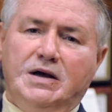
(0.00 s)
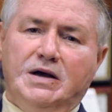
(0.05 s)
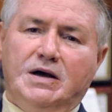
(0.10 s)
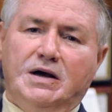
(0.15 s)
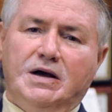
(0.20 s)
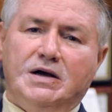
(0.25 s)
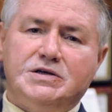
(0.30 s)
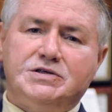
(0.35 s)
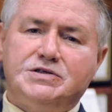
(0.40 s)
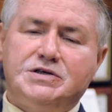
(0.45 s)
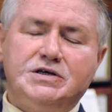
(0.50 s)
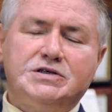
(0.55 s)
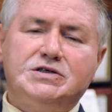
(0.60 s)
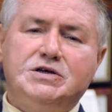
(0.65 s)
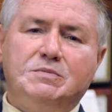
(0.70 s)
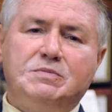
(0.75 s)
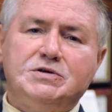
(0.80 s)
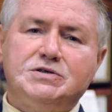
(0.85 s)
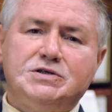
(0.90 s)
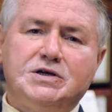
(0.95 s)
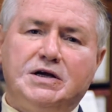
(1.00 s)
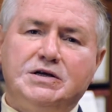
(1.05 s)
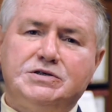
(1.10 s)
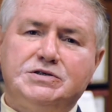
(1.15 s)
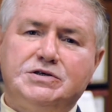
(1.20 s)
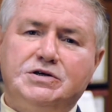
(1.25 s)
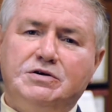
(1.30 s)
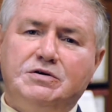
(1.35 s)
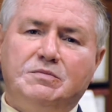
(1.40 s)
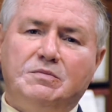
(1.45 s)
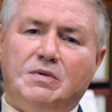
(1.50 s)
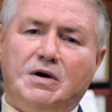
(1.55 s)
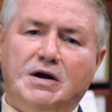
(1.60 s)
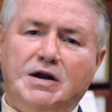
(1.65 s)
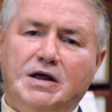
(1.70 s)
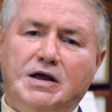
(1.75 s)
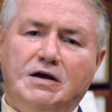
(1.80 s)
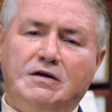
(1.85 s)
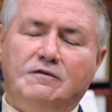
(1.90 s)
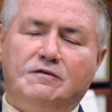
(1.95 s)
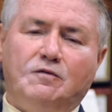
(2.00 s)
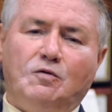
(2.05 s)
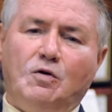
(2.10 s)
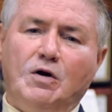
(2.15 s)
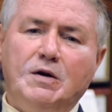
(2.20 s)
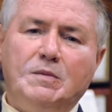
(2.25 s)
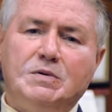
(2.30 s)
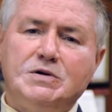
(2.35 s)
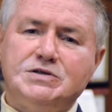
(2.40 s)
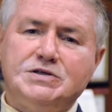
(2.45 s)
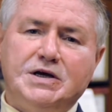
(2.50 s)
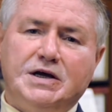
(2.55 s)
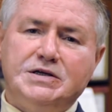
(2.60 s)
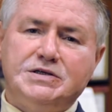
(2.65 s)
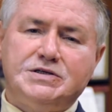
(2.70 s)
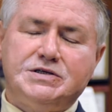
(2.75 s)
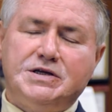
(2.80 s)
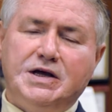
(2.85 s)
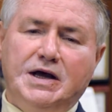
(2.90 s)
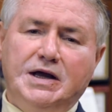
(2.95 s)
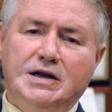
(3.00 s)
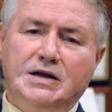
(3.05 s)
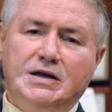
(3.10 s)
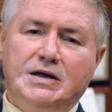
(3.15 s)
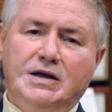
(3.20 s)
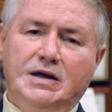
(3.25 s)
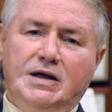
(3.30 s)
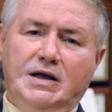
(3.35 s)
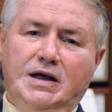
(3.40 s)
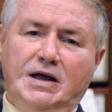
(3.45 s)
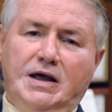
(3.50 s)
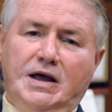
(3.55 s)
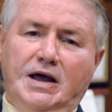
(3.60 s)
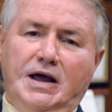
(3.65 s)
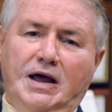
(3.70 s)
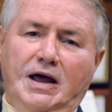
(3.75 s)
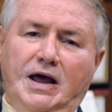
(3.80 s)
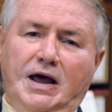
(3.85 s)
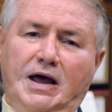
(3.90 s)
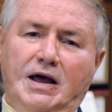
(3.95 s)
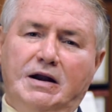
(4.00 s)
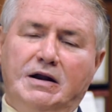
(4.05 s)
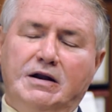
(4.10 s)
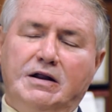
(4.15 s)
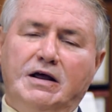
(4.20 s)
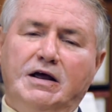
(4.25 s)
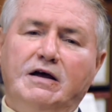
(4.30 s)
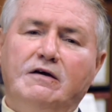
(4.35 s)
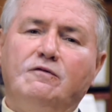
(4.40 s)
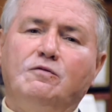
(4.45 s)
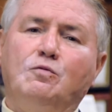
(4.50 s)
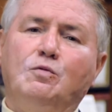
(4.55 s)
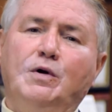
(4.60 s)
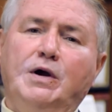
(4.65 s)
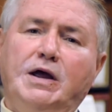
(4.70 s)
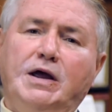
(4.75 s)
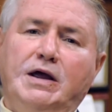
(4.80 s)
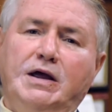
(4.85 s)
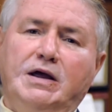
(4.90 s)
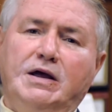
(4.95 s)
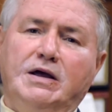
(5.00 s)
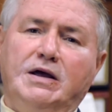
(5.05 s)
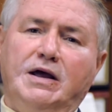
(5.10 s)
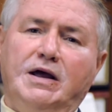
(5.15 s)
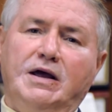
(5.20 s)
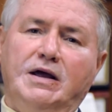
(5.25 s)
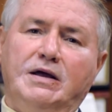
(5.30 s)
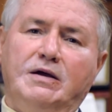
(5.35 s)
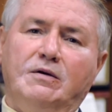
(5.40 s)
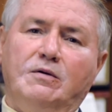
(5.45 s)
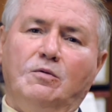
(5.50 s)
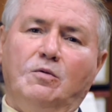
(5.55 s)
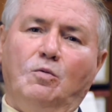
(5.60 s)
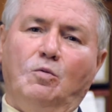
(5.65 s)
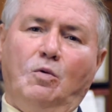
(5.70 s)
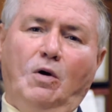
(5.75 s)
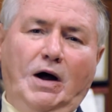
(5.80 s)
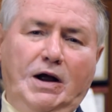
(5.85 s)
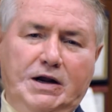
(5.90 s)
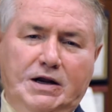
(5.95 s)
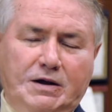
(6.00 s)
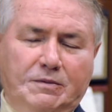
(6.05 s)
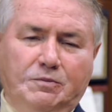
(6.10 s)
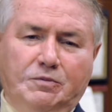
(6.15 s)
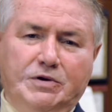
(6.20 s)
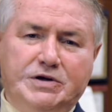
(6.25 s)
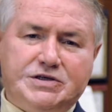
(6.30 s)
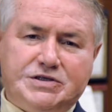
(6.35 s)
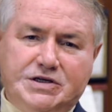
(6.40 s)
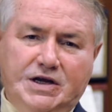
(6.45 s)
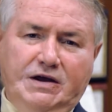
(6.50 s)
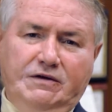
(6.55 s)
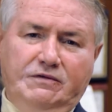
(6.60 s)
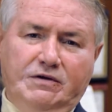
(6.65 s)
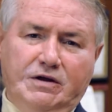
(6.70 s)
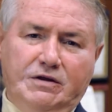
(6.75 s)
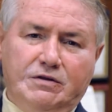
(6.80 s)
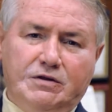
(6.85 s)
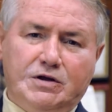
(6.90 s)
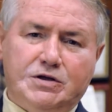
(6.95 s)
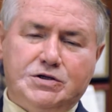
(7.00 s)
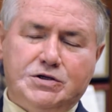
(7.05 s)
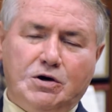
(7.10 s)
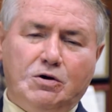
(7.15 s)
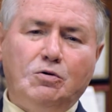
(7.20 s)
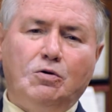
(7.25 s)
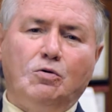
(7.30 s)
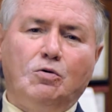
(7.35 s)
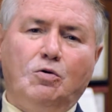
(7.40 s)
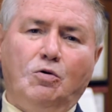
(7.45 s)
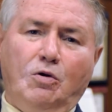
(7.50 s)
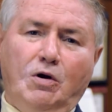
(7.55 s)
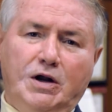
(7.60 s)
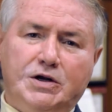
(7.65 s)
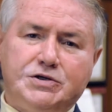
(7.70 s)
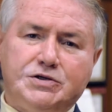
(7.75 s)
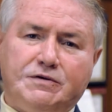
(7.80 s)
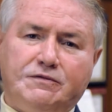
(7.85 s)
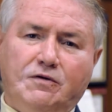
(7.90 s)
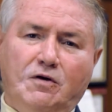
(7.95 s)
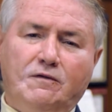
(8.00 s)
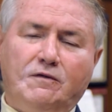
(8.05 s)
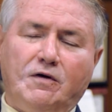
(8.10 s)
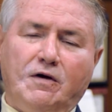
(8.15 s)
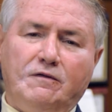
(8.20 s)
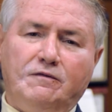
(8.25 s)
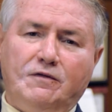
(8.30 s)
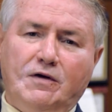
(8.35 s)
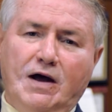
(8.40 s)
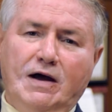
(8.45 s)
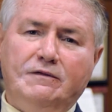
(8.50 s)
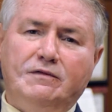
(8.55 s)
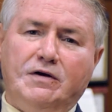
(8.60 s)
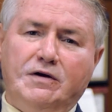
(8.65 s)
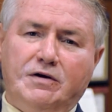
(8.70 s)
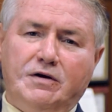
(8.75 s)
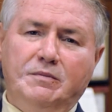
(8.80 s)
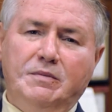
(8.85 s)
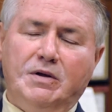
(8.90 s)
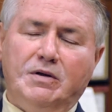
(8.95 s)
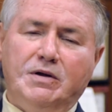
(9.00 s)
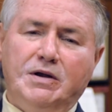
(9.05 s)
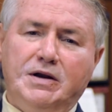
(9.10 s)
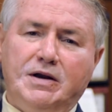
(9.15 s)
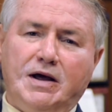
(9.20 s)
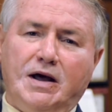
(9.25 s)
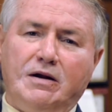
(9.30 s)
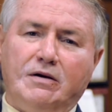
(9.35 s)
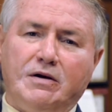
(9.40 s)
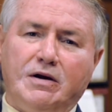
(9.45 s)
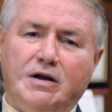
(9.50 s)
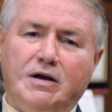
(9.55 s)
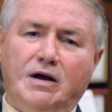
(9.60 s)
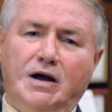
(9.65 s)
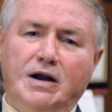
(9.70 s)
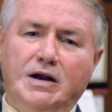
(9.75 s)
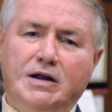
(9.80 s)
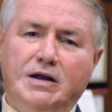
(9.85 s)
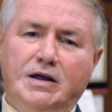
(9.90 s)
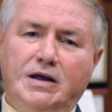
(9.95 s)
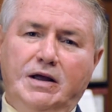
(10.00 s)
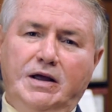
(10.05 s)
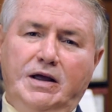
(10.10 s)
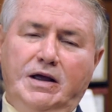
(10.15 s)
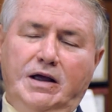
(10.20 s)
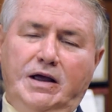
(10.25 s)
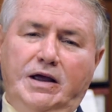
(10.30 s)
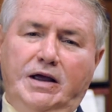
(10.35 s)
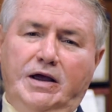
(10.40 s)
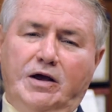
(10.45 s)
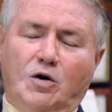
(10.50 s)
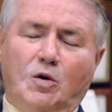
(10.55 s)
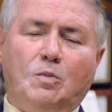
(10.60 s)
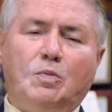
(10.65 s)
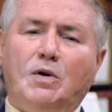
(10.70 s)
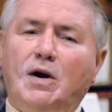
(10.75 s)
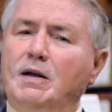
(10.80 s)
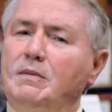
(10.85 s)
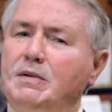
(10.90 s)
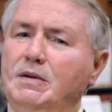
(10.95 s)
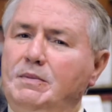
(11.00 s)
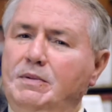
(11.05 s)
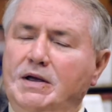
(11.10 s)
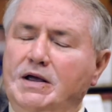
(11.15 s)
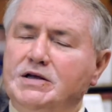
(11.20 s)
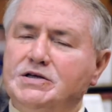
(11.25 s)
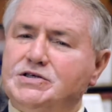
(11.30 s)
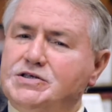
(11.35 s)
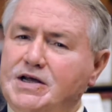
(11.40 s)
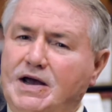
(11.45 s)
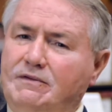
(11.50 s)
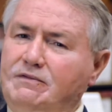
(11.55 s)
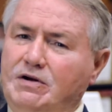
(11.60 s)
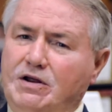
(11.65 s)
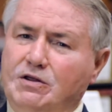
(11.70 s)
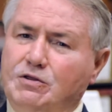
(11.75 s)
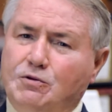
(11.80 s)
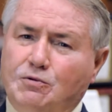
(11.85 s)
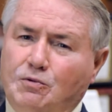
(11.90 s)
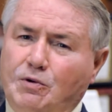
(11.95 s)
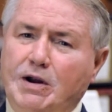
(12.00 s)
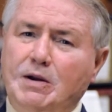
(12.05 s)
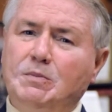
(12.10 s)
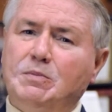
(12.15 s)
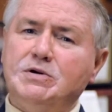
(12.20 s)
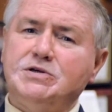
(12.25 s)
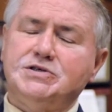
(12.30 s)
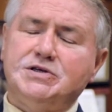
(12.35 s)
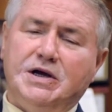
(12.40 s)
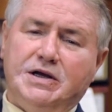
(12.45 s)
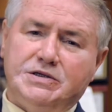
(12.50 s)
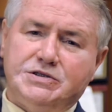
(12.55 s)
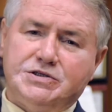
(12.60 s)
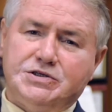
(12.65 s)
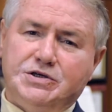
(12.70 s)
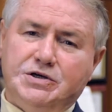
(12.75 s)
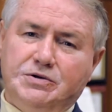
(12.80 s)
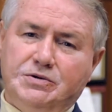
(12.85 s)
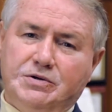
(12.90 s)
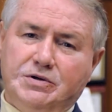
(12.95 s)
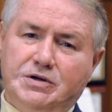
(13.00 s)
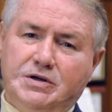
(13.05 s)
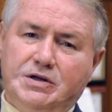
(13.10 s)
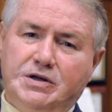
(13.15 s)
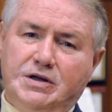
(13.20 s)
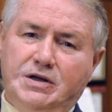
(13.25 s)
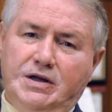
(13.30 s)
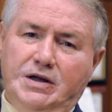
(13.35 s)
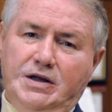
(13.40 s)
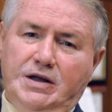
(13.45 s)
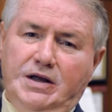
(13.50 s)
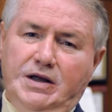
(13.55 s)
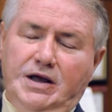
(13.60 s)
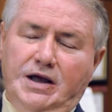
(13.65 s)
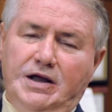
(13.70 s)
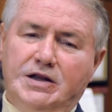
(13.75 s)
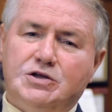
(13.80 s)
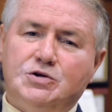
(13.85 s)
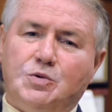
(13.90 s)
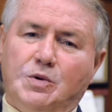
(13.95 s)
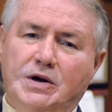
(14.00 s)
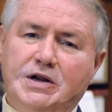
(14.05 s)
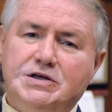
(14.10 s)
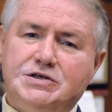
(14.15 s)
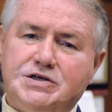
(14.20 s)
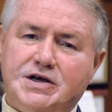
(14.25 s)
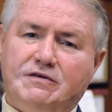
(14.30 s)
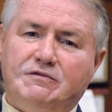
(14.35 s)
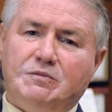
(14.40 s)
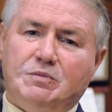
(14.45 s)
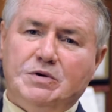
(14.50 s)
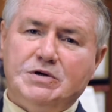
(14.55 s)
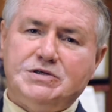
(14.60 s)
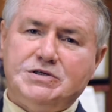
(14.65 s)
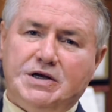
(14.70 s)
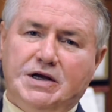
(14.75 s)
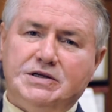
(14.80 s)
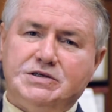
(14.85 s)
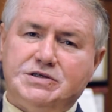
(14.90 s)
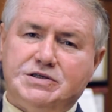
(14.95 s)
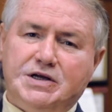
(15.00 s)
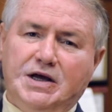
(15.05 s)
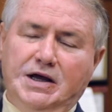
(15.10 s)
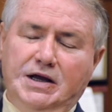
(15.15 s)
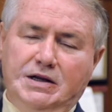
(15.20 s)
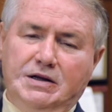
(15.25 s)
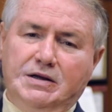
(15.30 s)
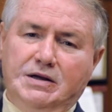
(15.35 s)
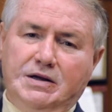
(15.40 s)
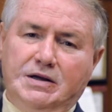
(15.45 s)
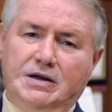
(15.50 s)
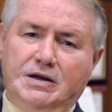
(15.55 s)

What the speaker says: 60% student money and 40% state. And if we wind up receiving the total crunch of over a $500 million cut, it'll probably be 73% student and 27% state.